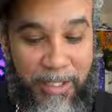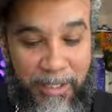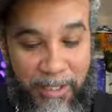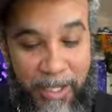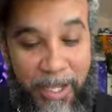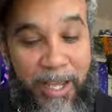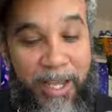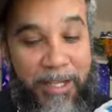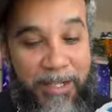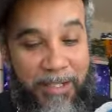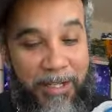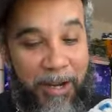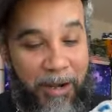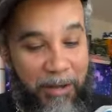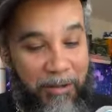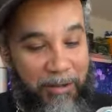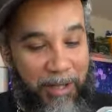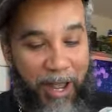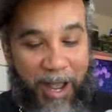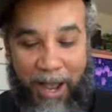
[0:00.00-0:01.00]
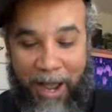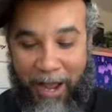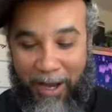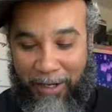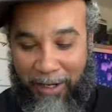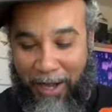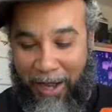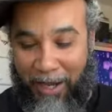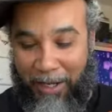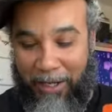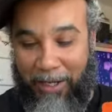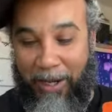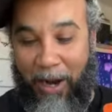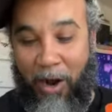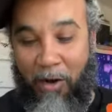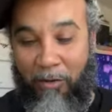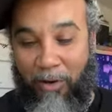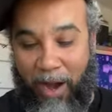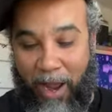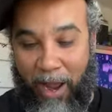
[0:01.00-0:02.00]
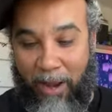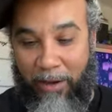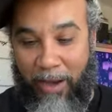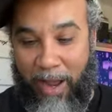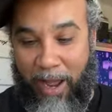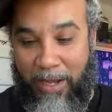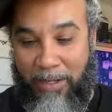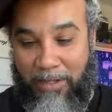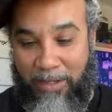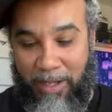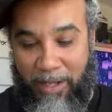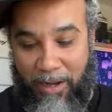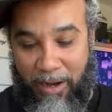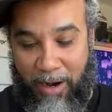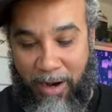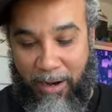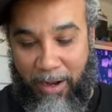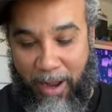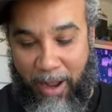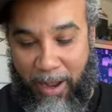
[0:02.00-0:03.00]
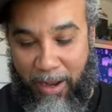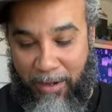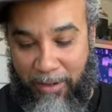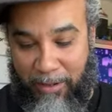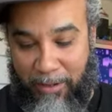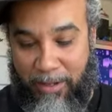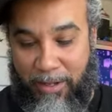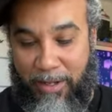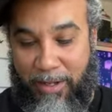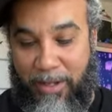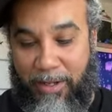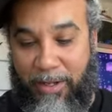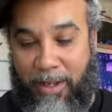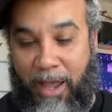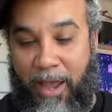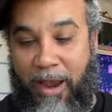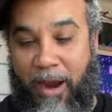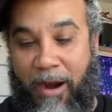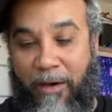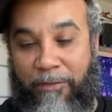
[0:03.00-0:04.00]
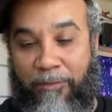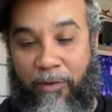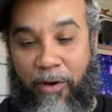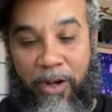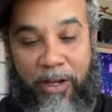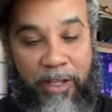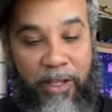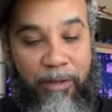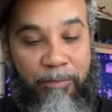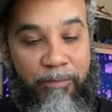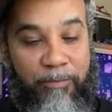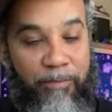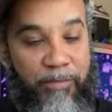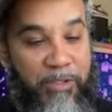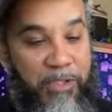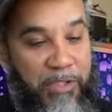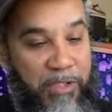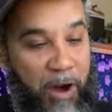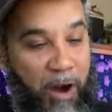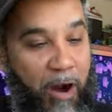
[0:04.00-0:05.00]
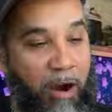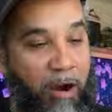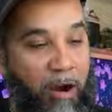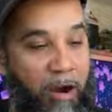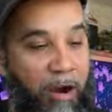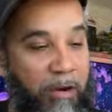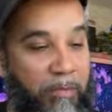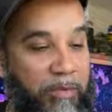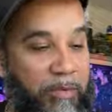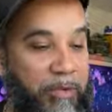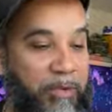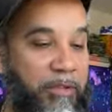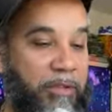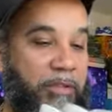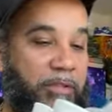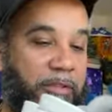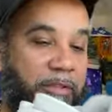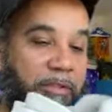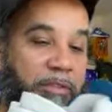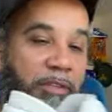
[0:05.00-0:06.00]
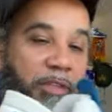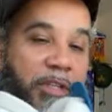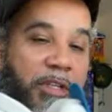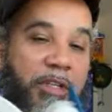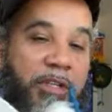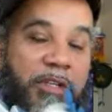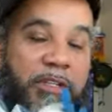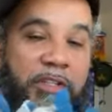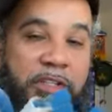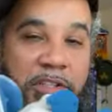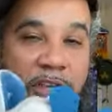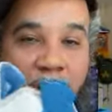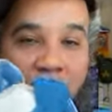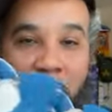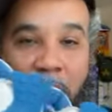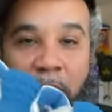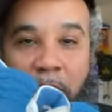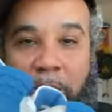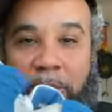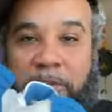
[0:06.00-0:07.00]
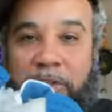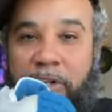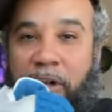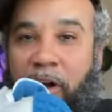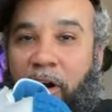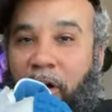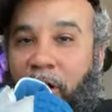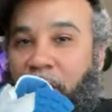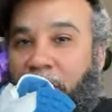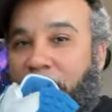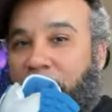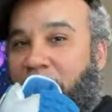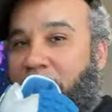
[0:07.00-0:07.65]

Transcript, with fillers: These Jones, I, I can't get over how nice they are. Like, they are freaking sharp. Sharp, sharp.